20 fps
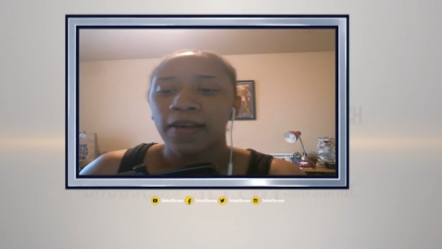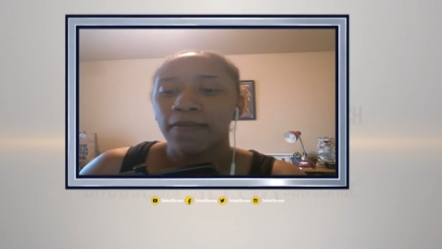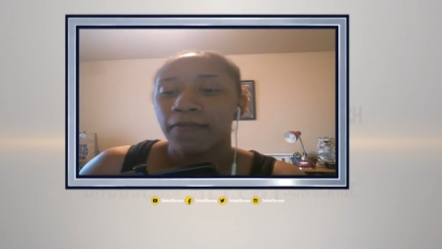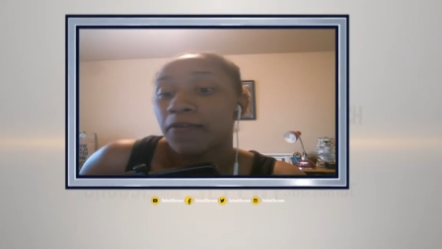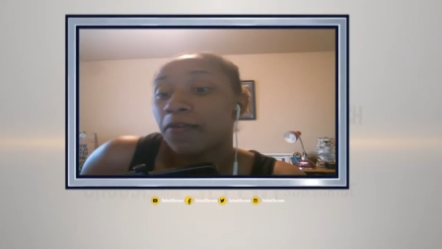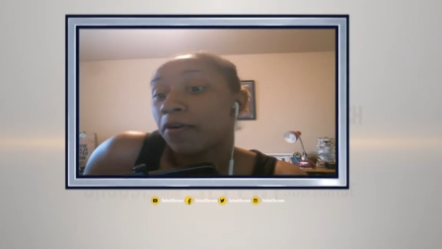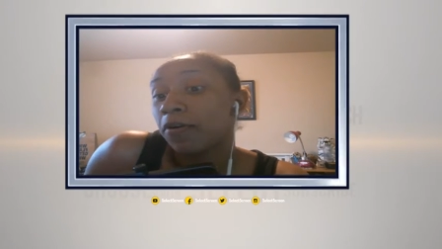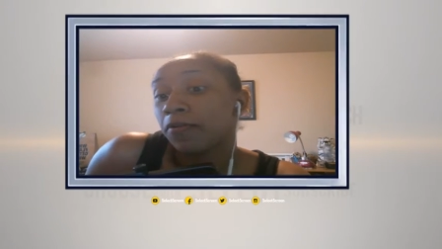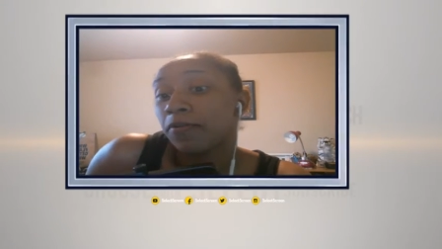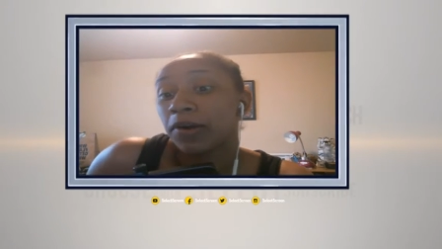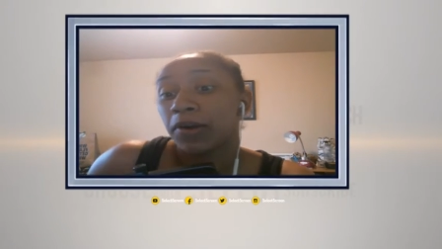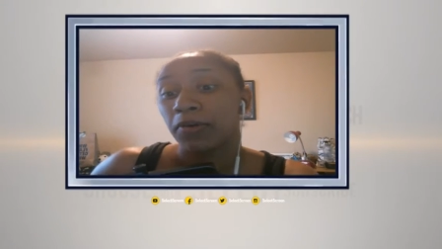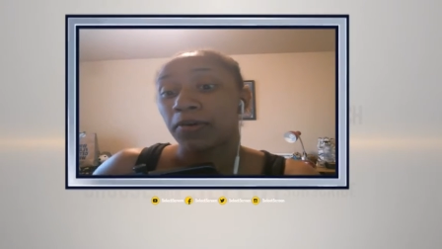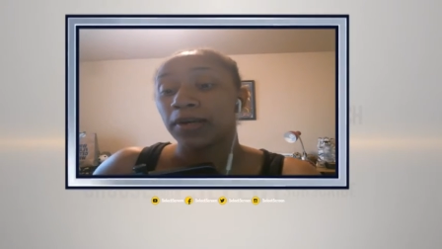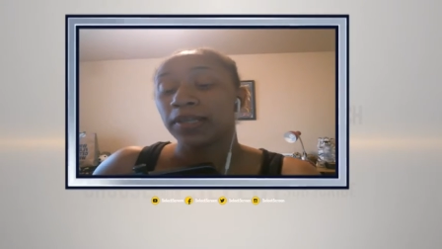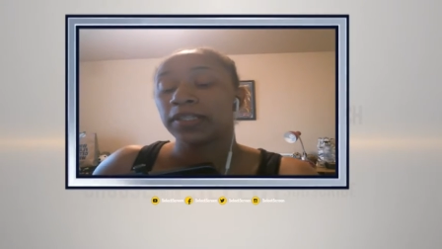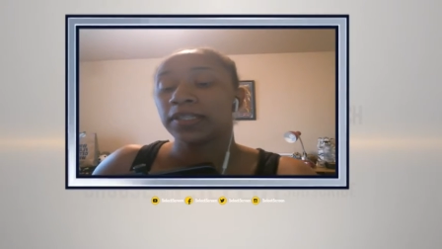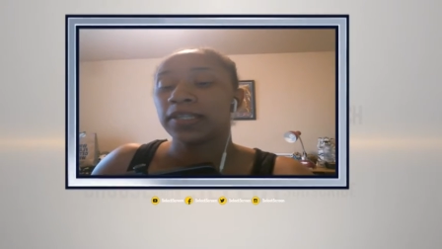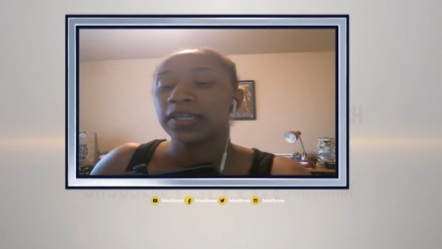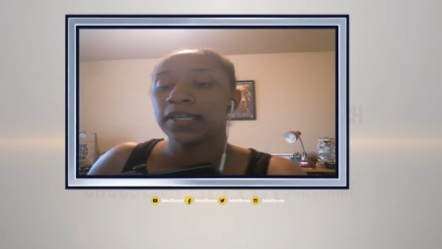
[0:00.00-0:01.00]
for
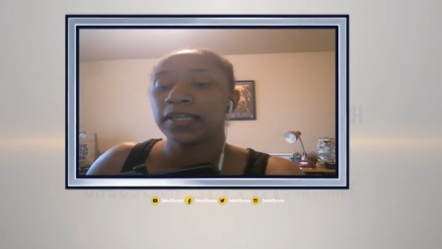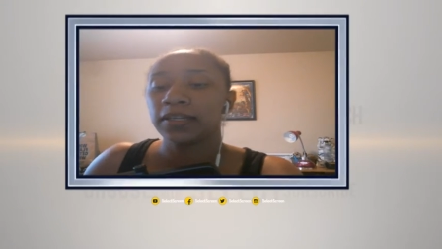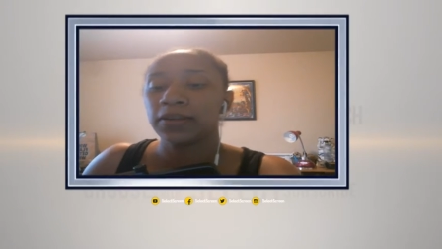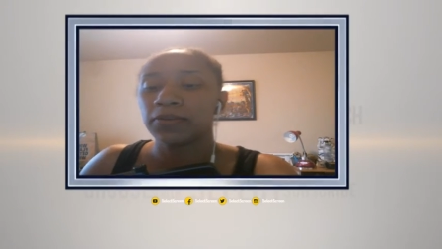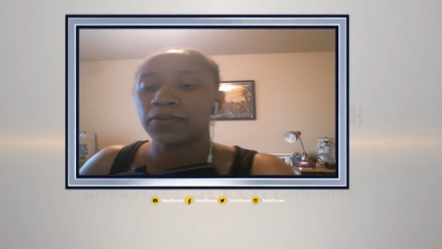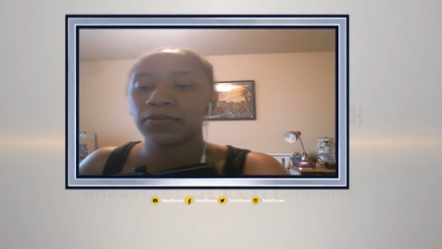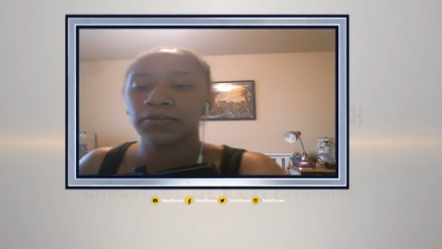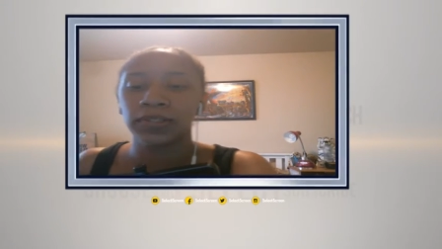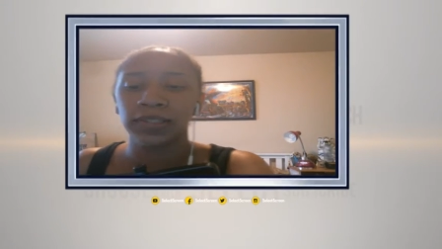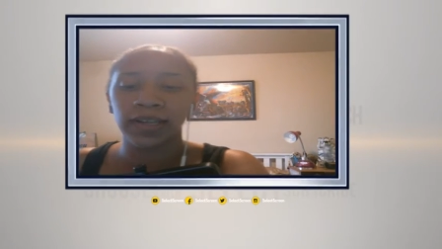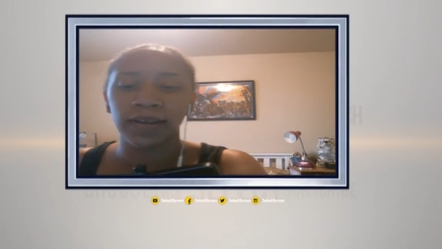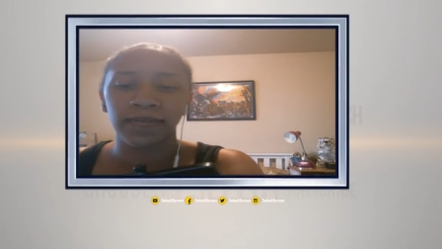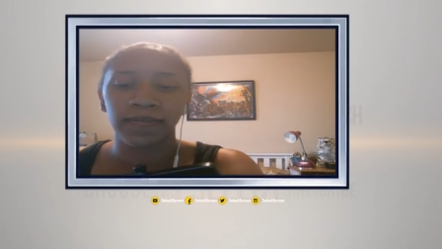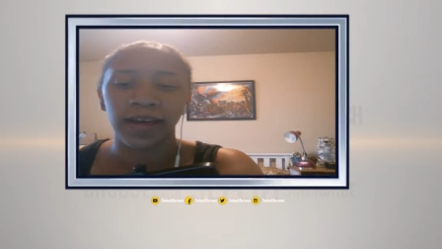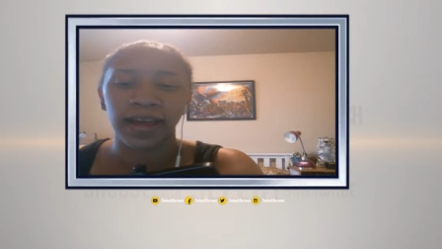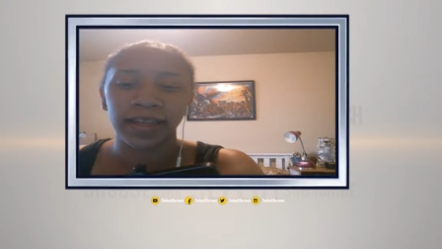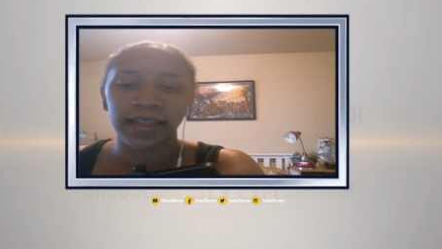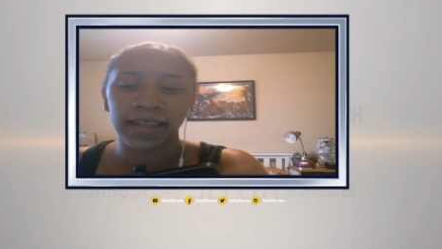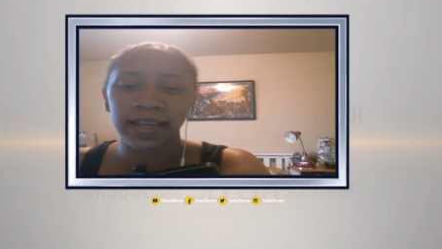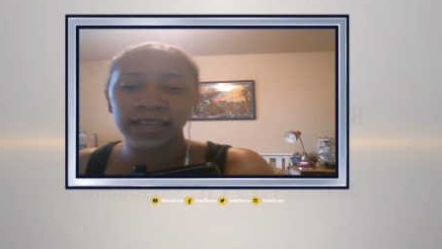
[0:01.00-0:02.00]
requesting cool stuff
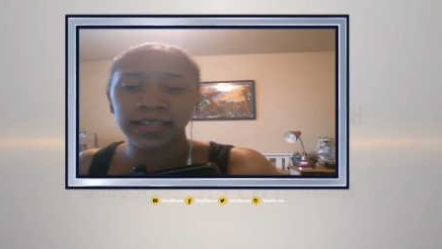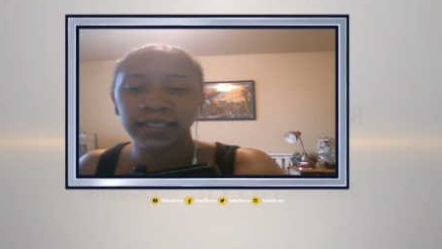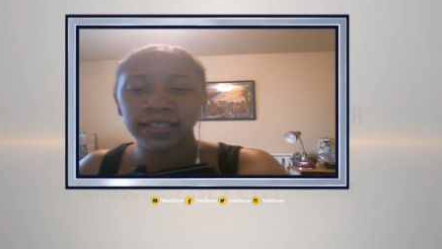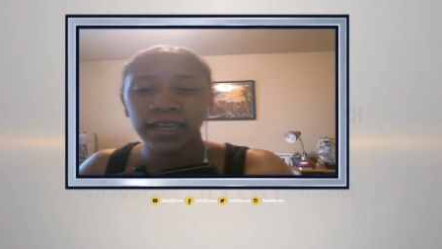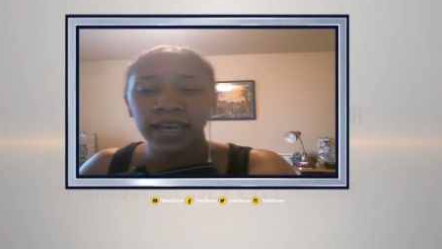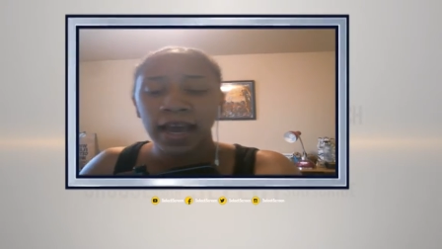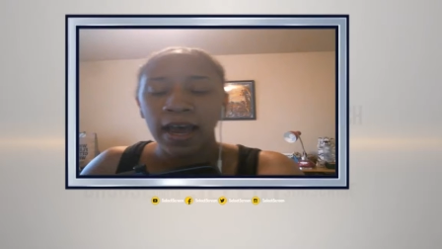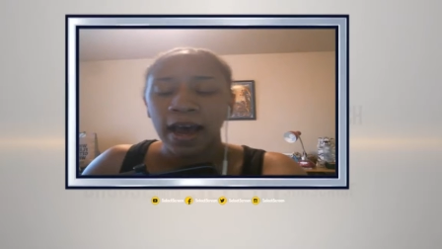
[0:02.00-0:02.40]
like this.